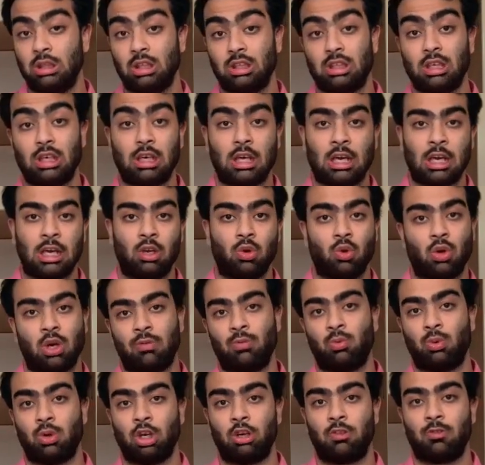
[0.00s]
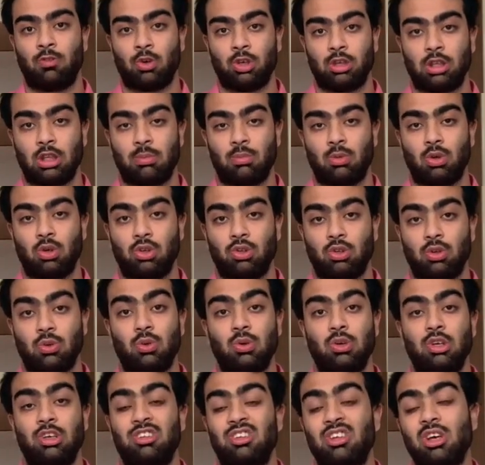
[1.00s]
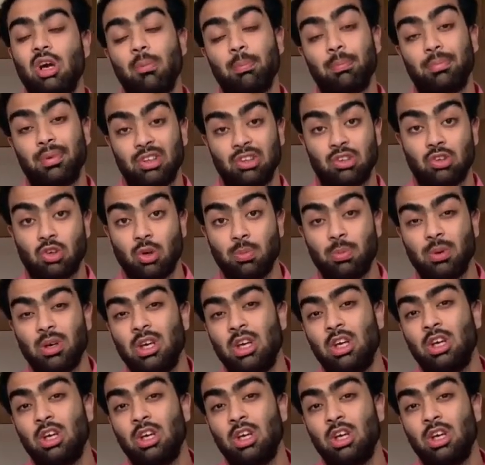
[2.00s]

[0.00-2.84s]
that I know I've worked for them also, is Compass Group.